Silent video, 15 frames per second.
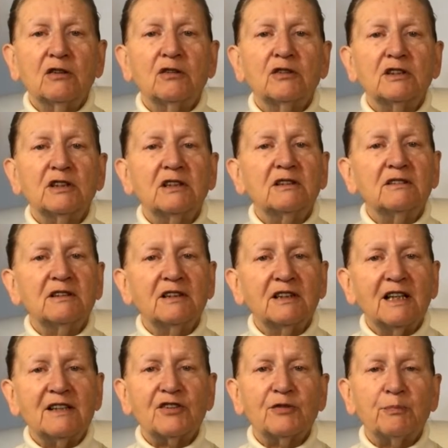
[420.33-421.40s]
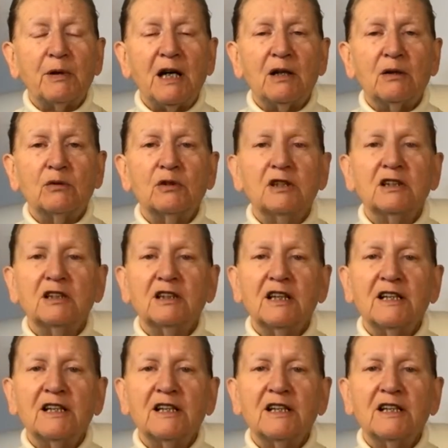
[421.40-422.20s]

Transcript: got less power,